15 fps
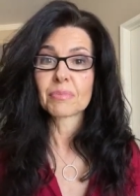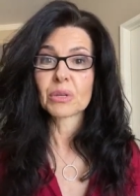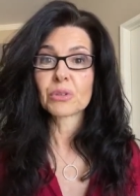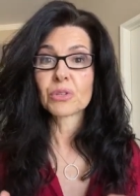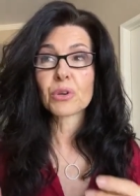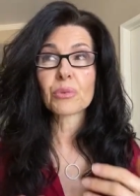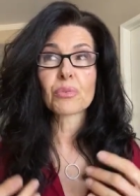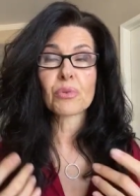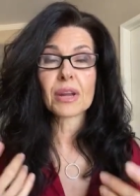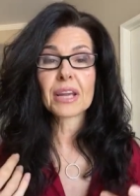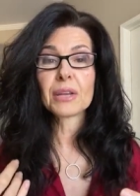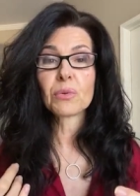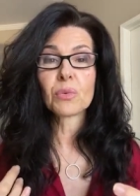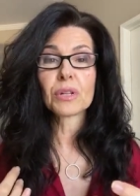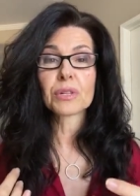because your
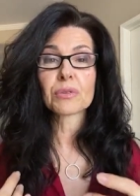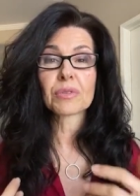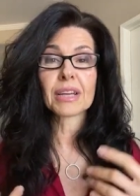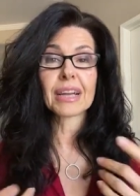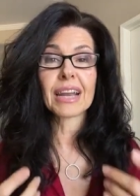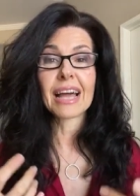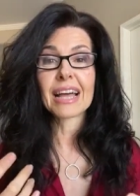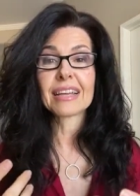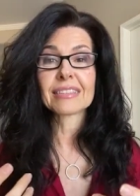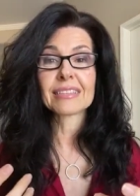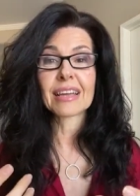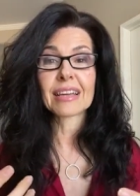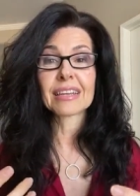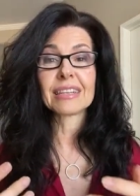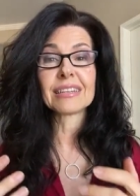brain will realize that